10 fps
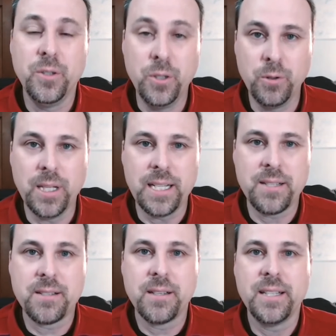new
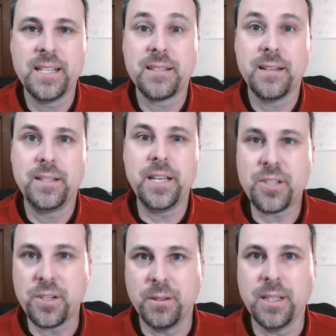list, this
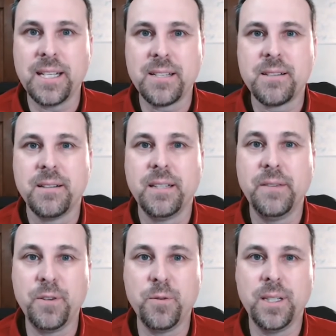additional list,
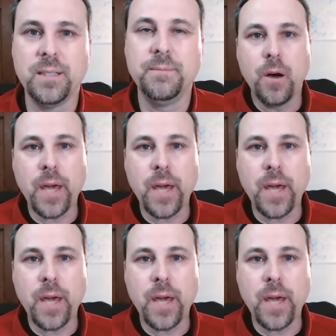if you will.